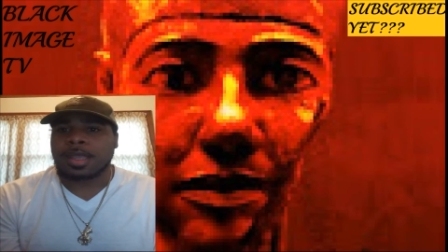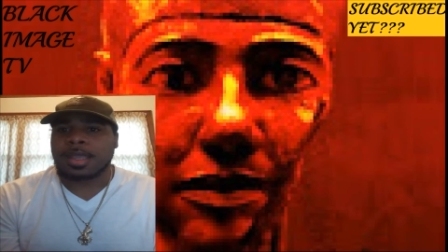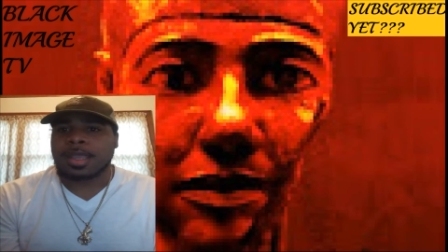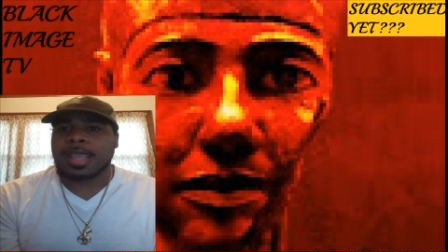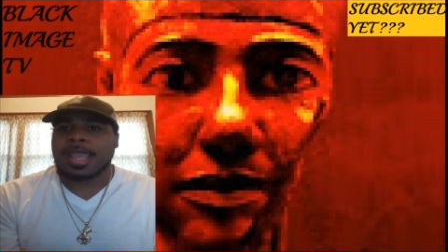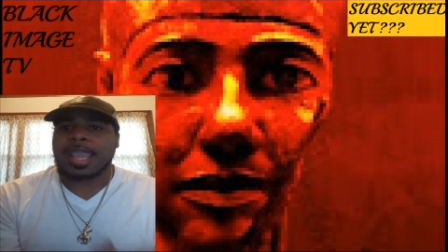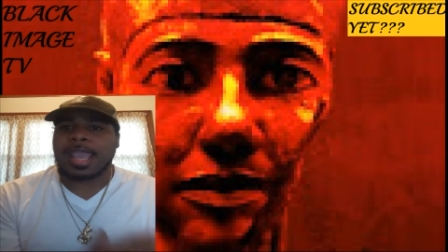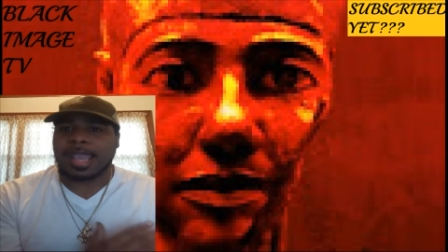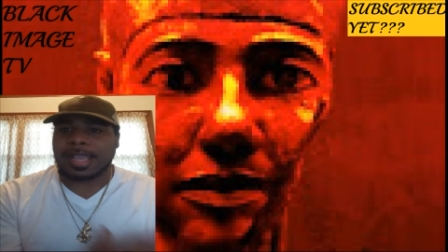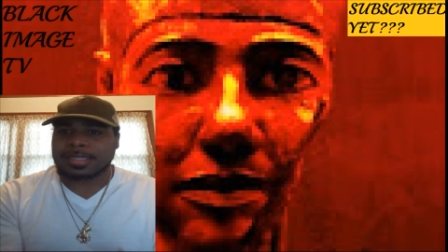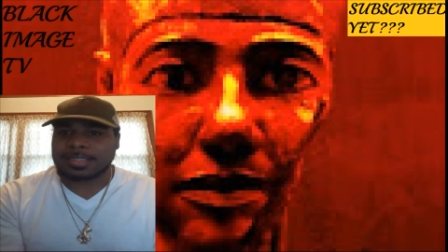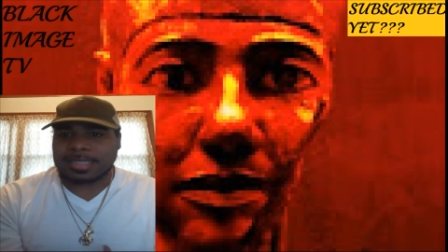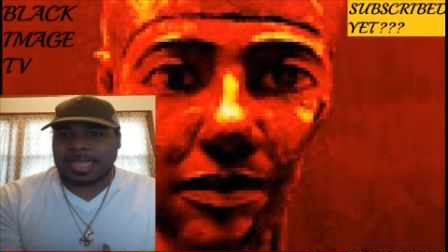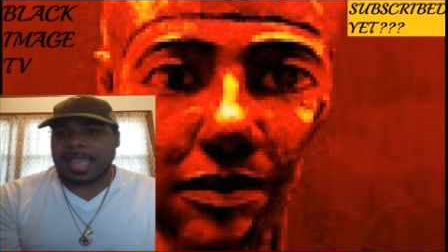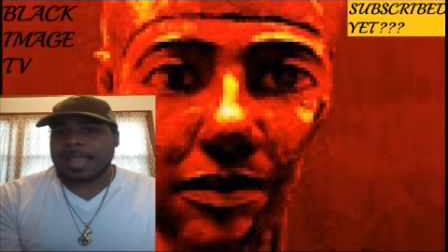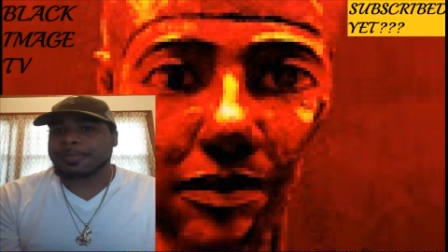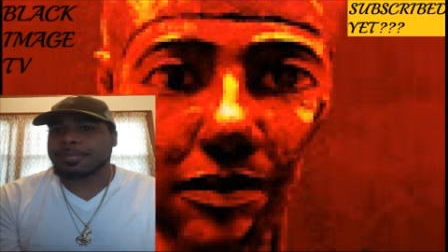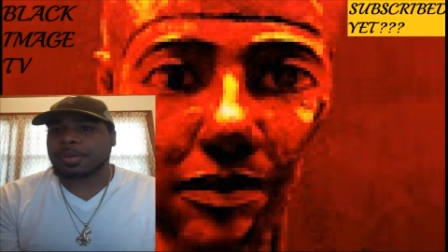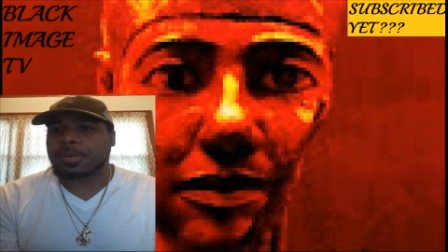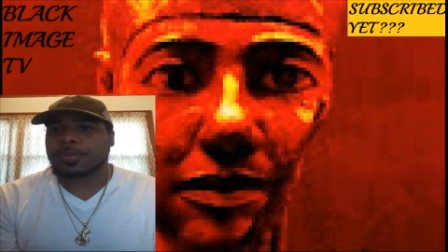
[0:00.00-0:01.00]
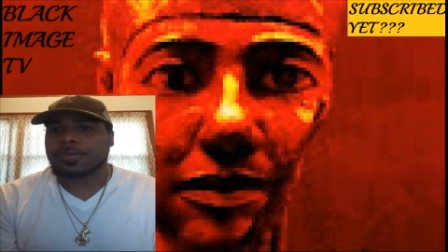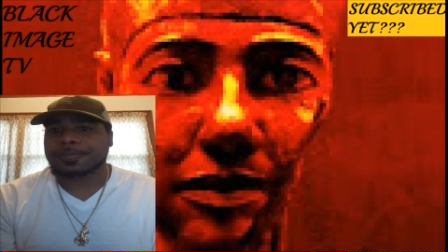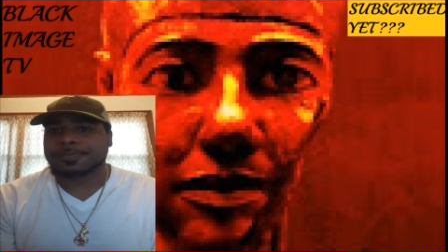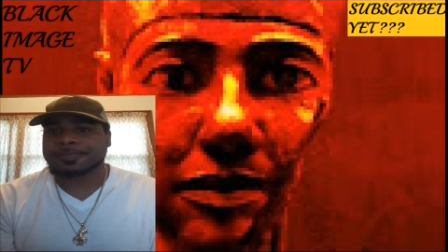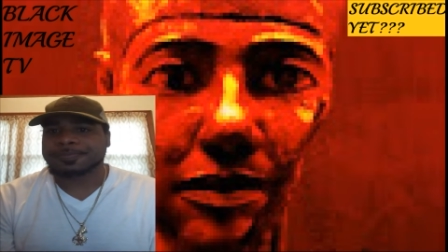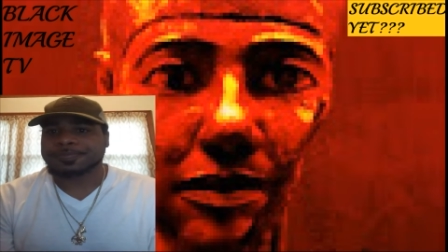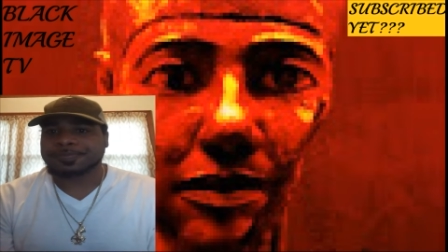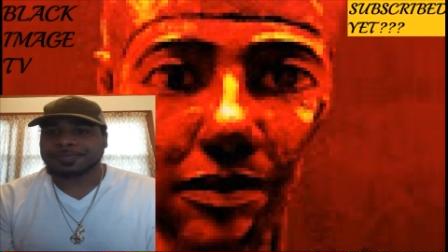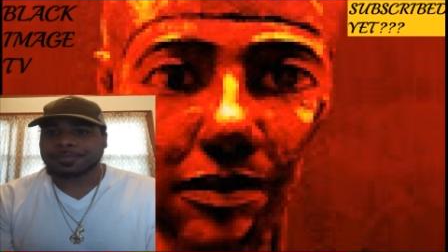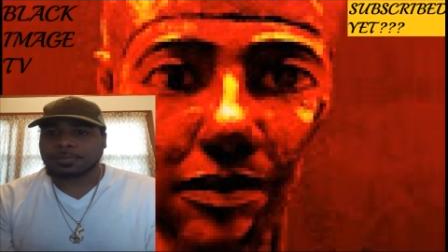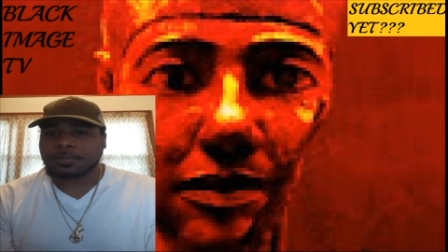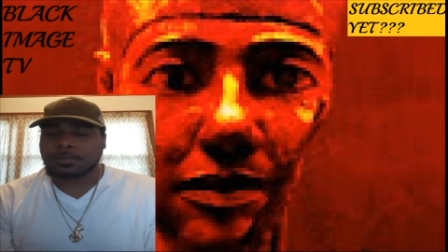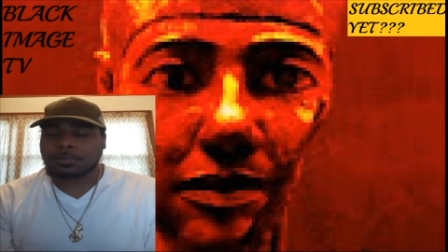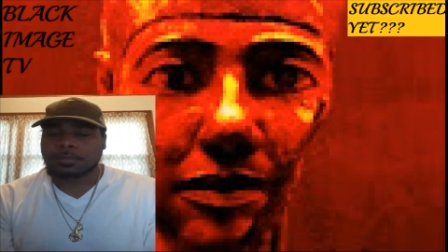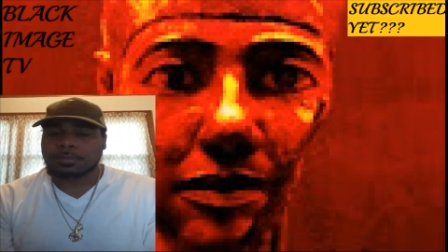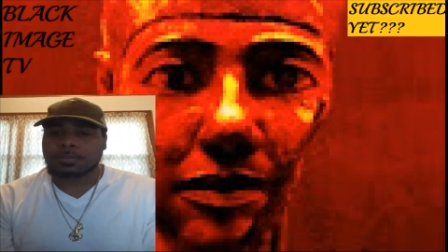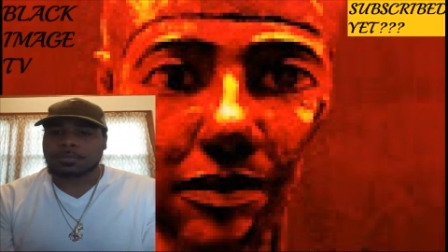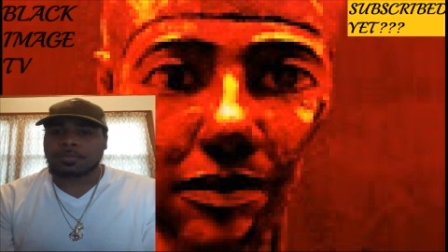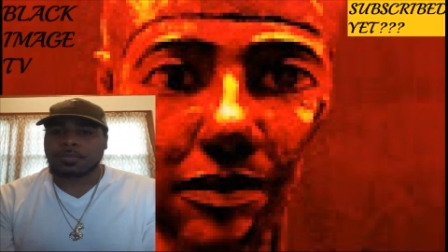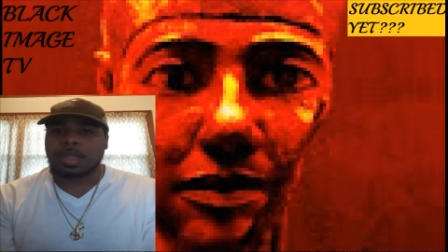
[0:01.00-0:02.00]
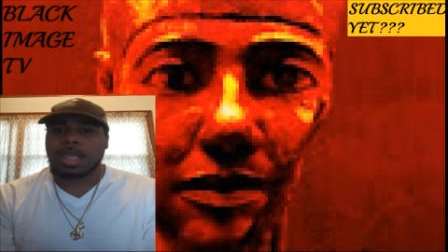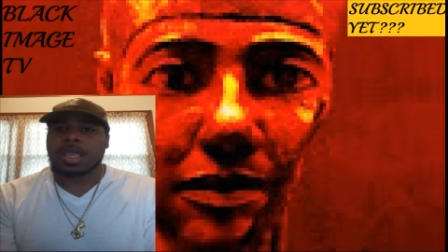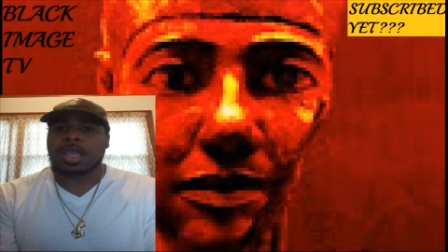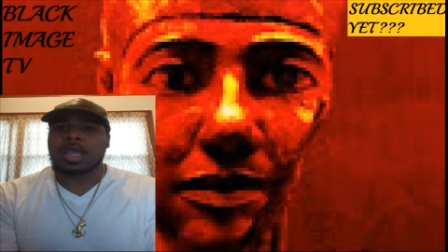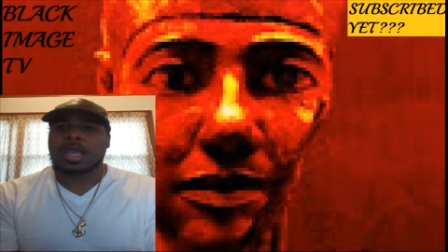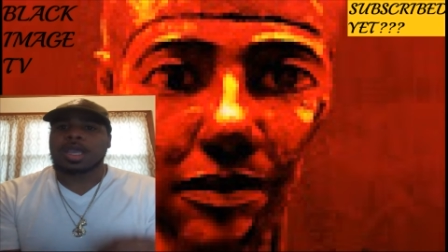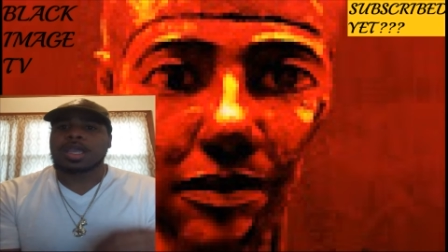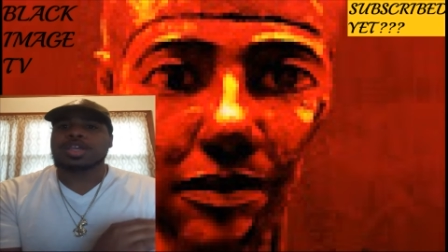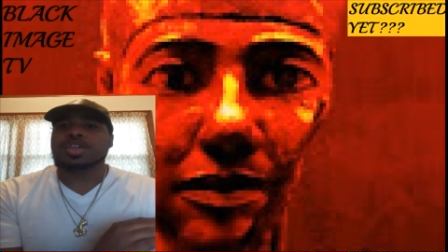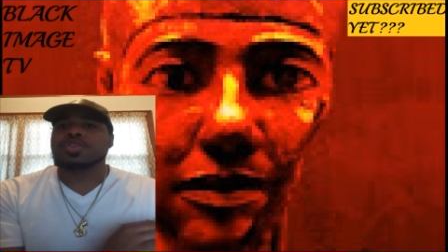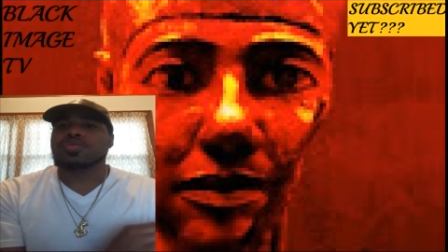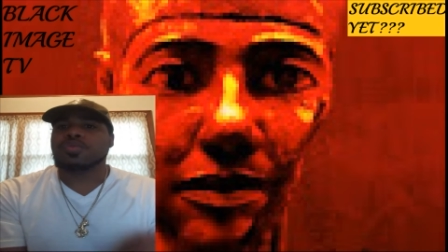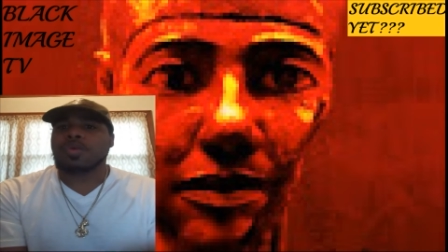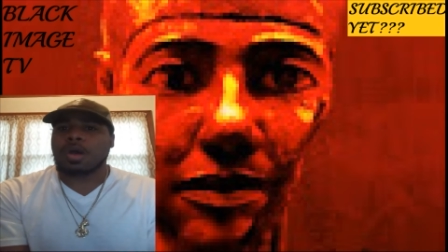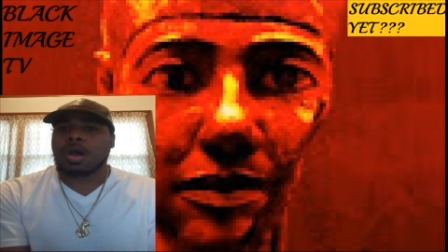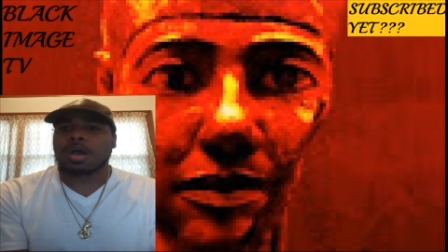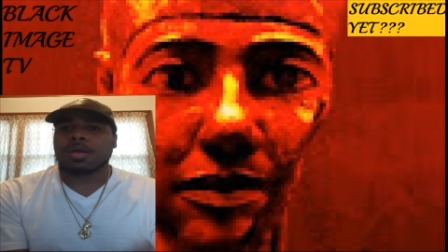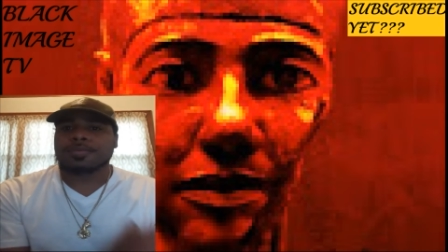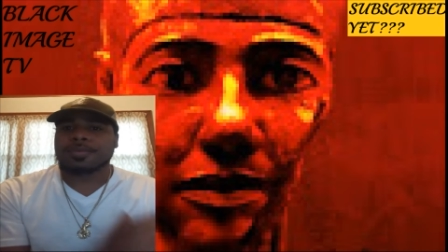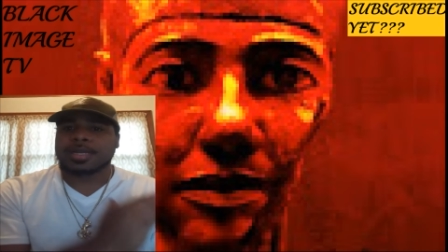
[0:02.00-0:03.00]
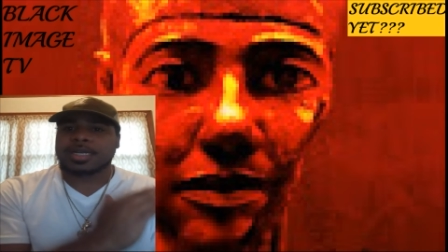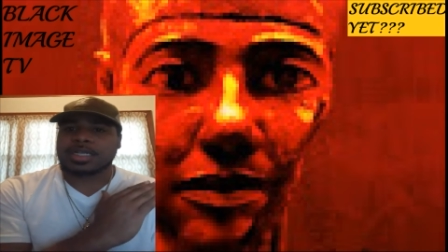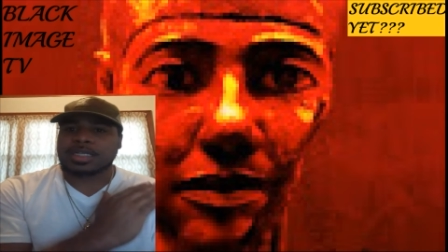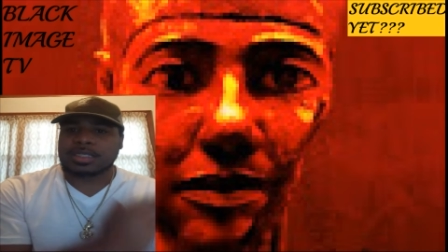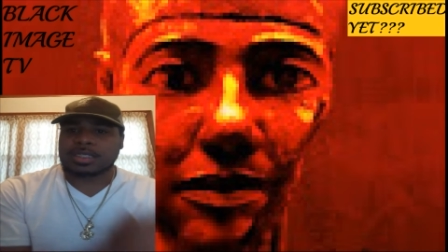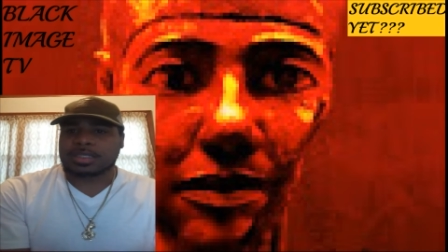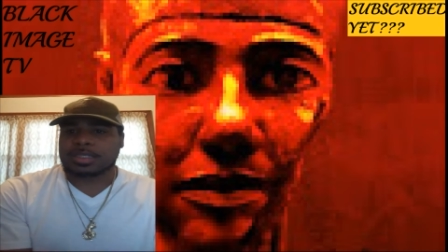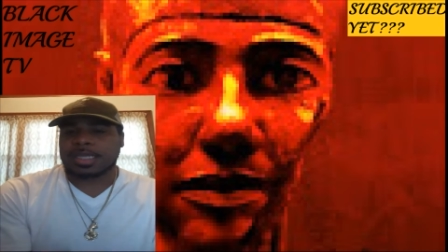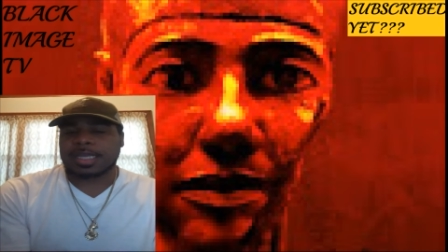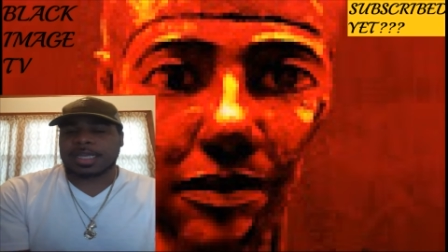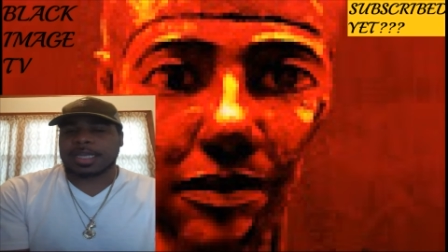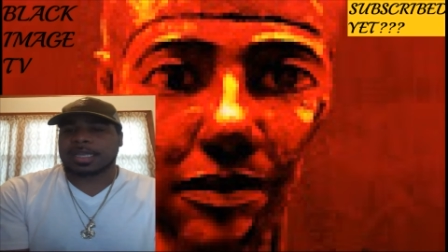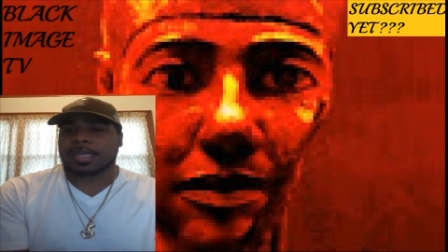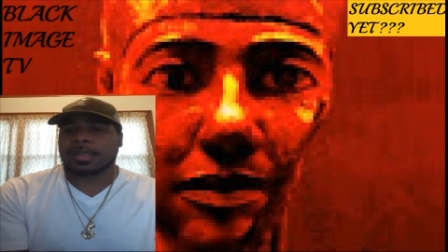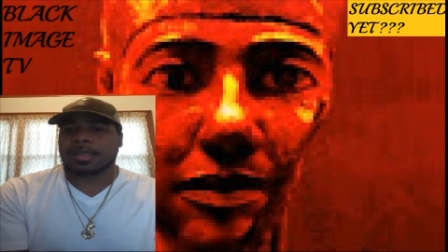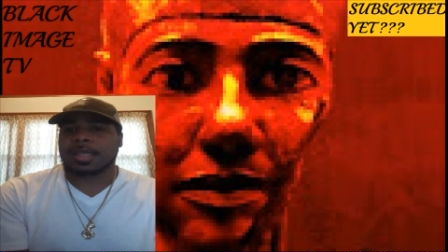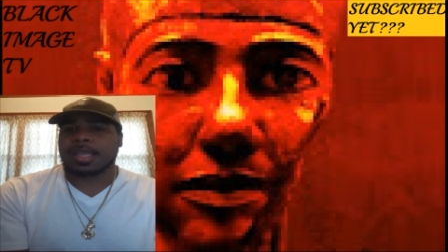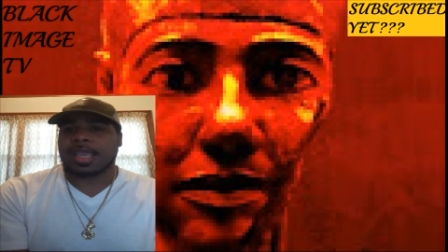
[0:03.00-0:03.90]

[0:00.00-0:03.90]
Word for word: Example. You already seen